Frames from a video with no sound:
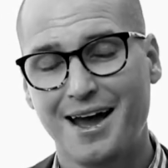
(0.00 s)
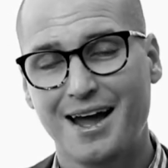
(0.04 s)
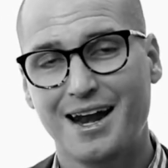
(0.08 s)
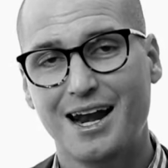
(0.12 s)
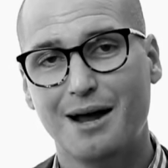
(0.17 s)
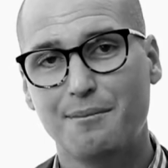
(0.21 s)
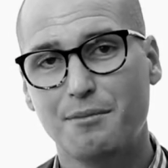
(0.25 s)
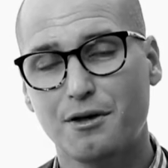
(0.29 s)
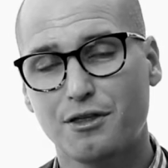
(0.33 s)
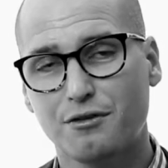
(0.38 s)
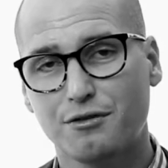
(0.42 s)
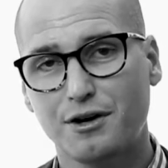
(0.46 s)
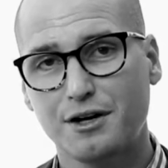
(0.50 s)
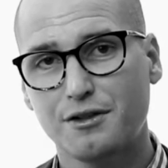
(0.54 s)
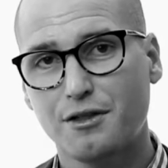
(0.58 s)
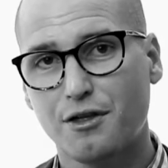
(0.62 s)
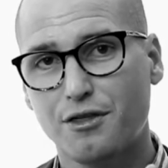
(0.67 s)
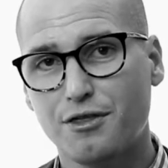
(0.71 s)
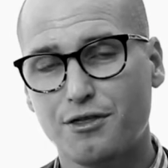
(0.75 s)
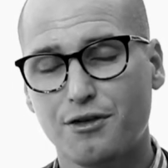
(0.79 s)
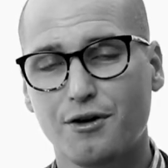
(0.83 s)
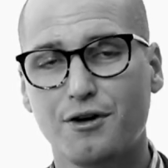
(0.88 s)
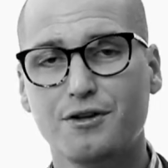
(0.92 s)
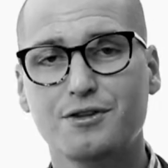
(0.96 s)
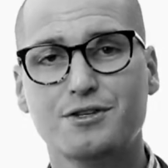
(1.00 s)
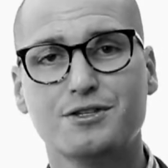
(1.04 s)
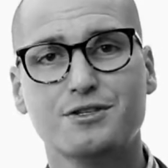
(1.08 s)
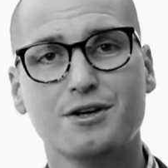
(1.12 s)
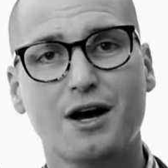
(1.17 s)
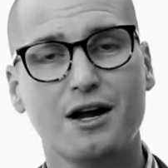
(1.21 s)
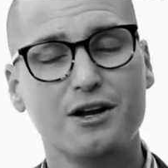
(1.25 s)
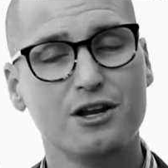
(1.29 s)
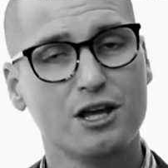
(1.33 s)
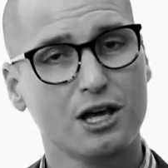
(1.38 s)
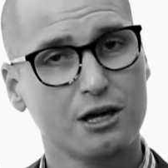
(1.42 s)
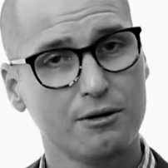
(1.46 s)
Number 3, the third
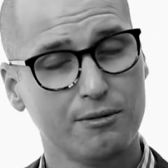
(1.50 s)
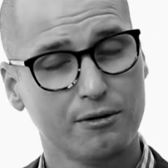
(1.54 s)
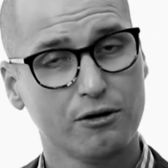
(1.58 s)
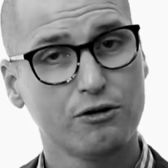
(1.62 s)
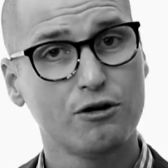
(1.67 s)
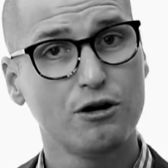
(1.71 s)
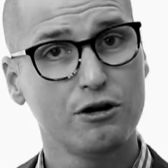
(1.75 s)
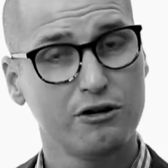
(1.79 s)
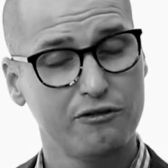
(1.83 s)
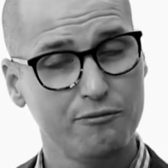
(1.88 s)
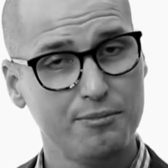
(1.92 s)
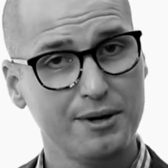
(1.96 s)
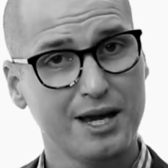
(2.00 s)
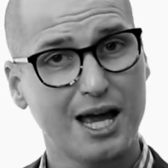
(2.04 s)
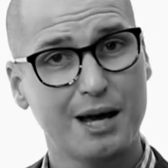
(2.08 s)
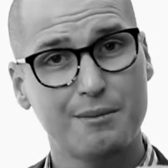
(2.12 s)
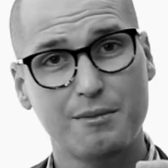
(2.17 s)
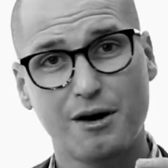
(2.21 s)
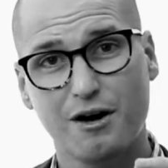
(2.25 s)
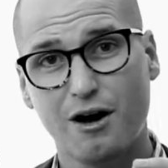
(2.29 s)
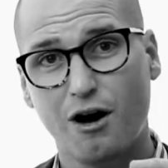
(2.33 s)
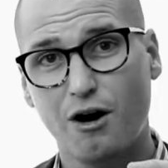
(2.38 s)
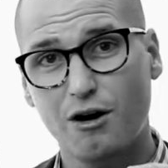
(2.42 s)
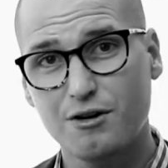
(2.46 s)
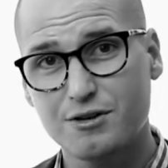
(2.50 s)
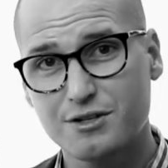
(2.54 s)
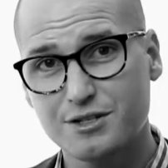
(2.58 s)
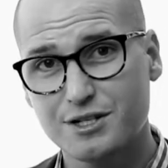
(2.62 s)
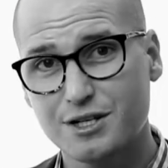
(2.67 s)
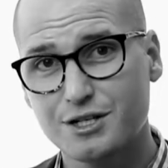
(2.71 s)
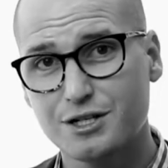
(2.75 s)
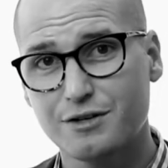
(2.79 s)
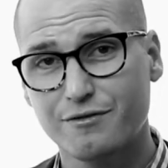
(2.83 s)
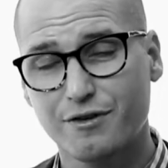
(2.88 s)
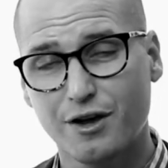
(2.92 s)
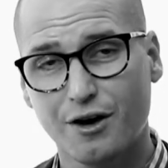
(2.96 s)
sign you could have become a
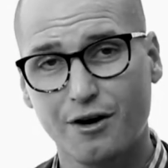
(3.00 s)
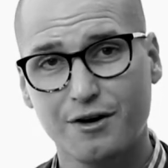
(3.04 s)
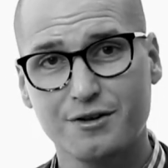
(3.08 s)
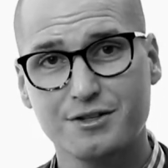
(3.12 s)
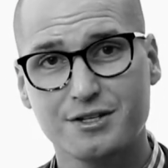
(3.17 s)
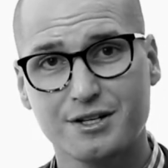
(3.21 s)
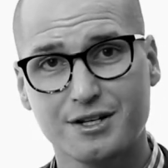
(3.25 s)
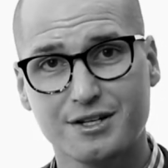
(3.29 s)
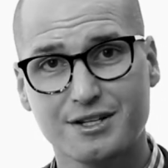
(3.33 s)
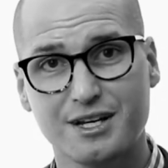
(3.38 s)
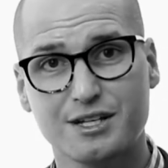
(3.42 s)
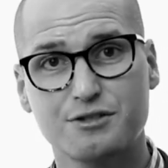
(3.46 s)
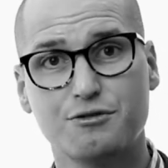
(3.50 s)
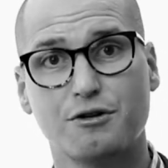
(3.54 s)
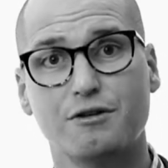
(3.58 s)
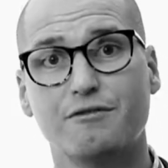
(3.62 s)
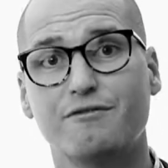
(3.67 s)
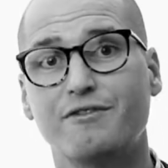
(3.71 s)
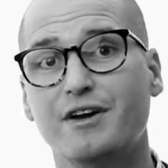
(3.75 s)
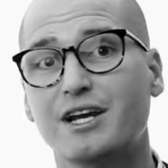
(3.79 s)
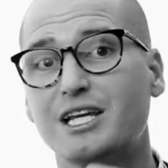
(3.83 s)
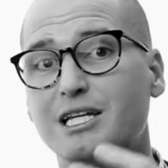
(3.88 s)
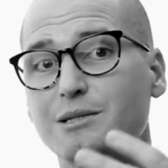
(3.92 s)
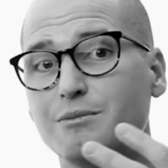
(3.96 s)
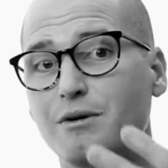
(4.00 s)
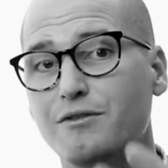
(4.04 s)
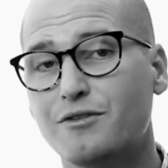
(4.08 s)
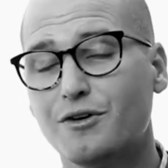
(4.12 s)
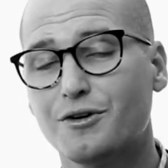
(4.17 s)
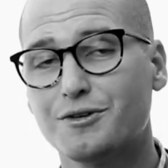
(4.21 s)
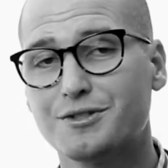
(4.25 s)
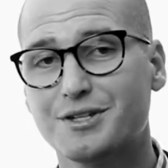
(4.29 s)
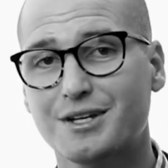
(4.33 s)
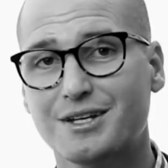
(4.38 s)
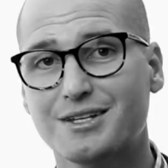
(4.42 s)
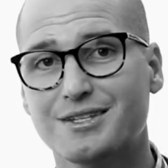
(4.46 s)
hostage of your own success or a victim of
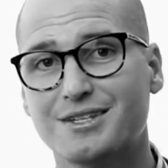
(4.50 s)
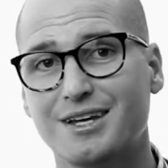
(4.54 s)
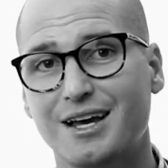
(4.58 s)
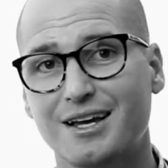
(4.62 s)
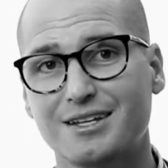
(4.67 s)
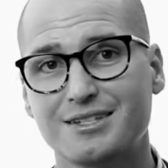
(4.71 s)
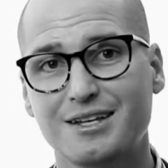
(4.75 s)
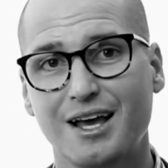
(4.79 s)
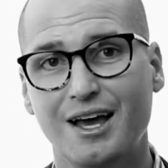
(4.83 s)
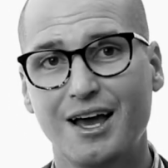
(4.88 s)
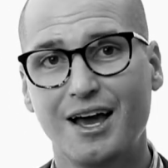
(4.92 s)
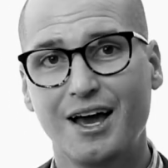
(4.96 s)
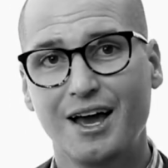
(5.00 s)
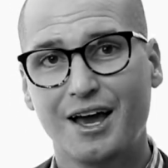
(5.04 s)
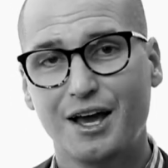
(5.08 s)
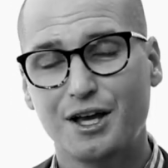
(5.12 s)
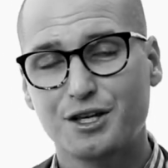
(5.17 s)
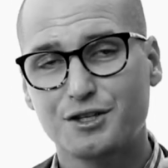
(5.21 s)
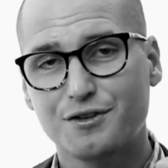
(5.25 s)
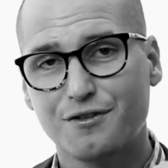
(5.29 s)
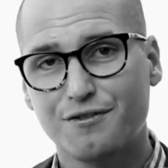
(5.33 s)
your success is